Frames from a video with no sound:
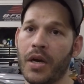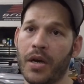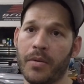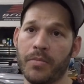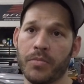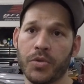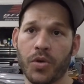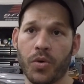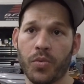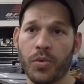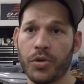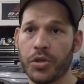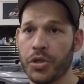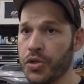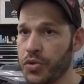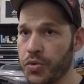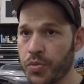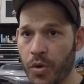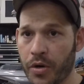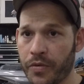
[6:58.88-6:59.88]
So we'll
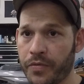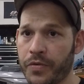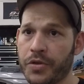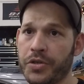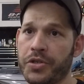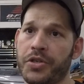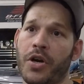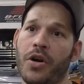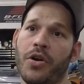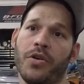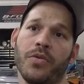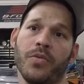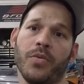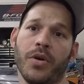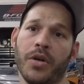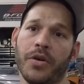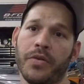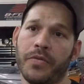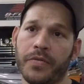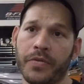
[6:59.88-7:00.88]
use one for start,
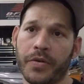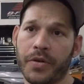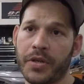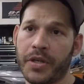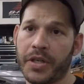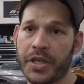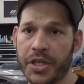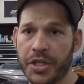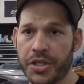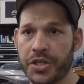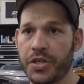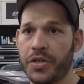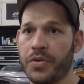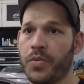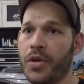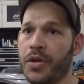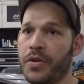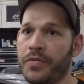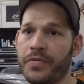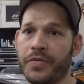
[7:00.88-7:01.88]
one for
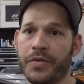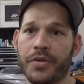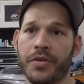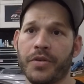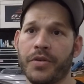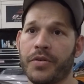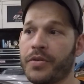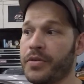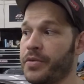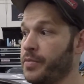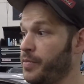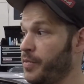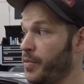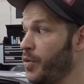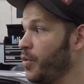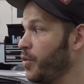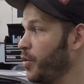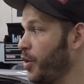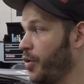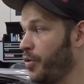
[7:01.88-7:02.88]
ignition, one for,
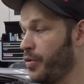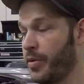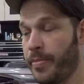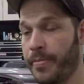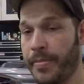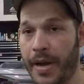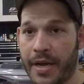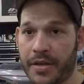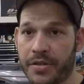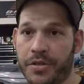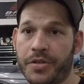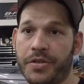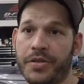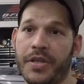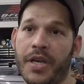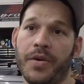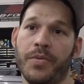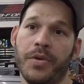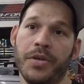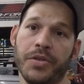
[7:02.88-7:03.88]
you know, the passenger
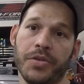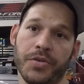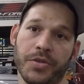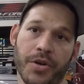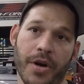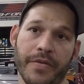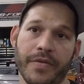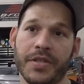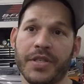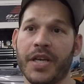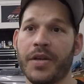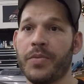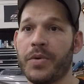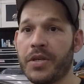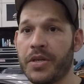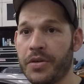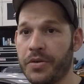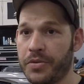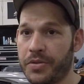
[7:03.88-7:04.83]
side windows, driver side windows,